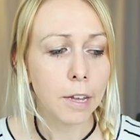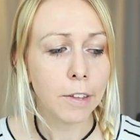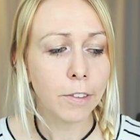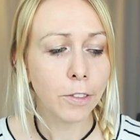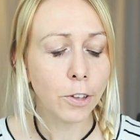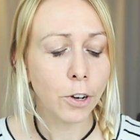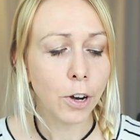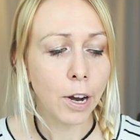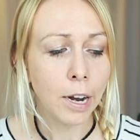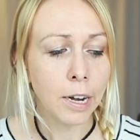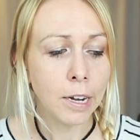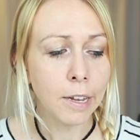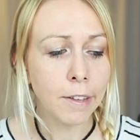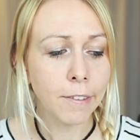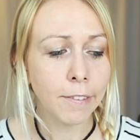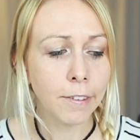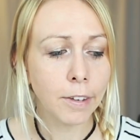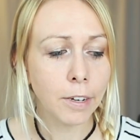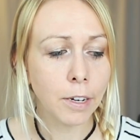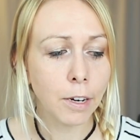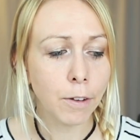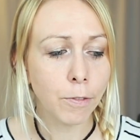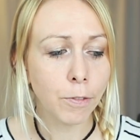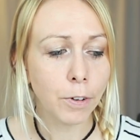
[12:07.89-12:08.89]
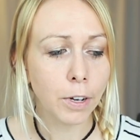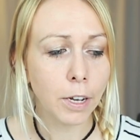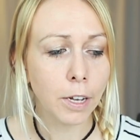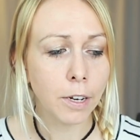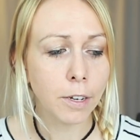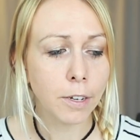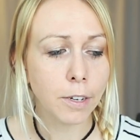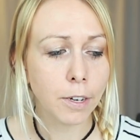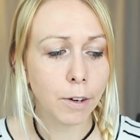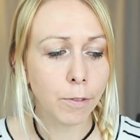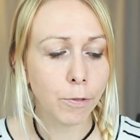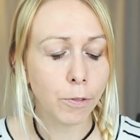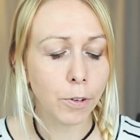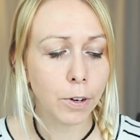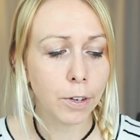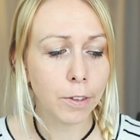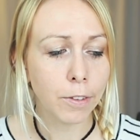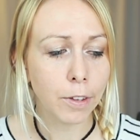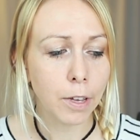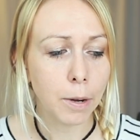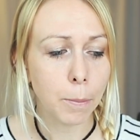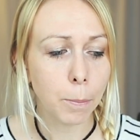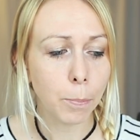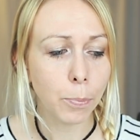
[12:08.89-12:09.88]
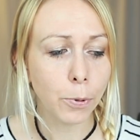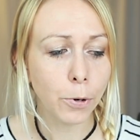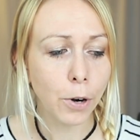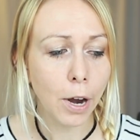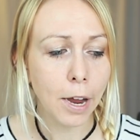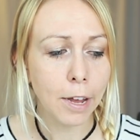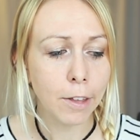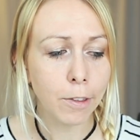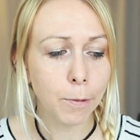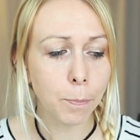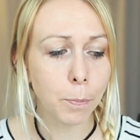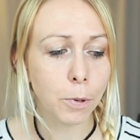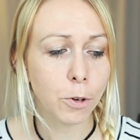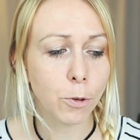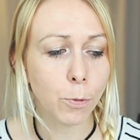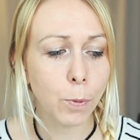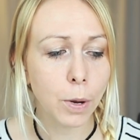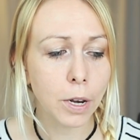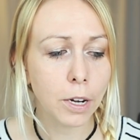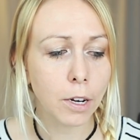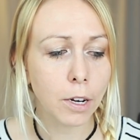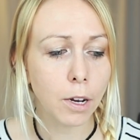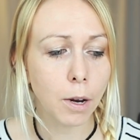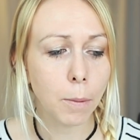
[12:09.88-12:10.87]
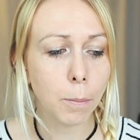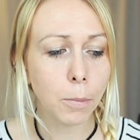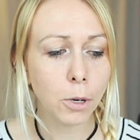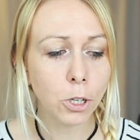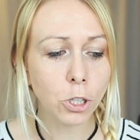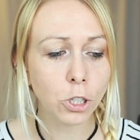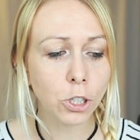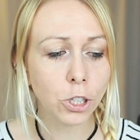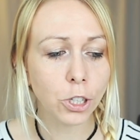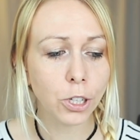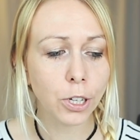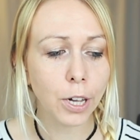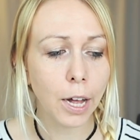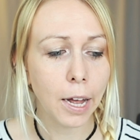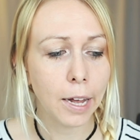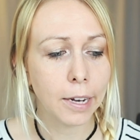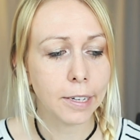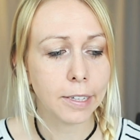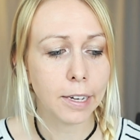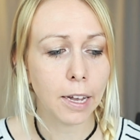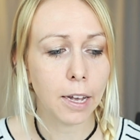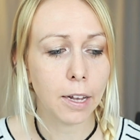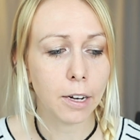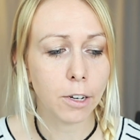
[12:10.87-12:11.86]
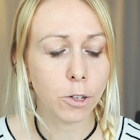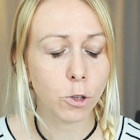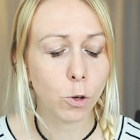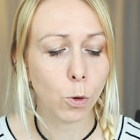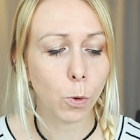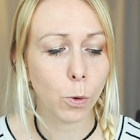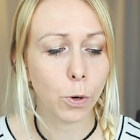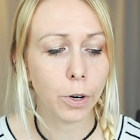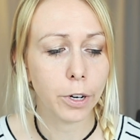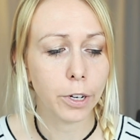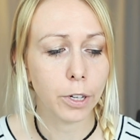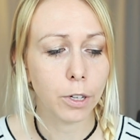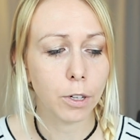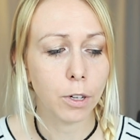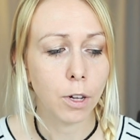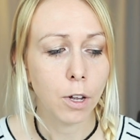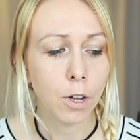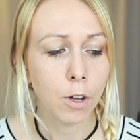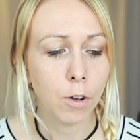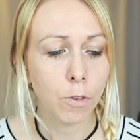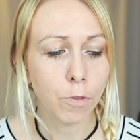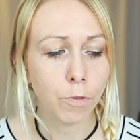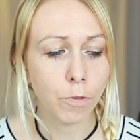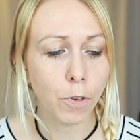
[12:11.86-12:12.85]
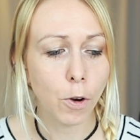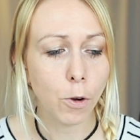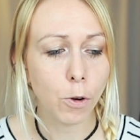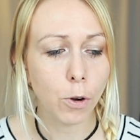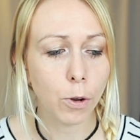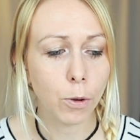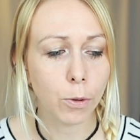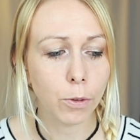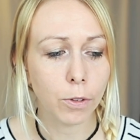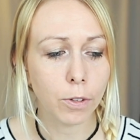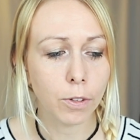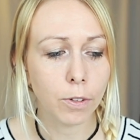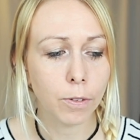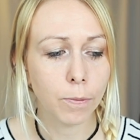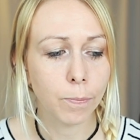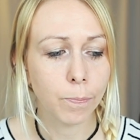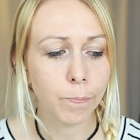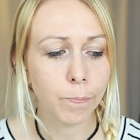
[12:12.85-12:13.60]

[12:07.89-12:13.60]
Is there any significant difference in price between commercial and editorial photos?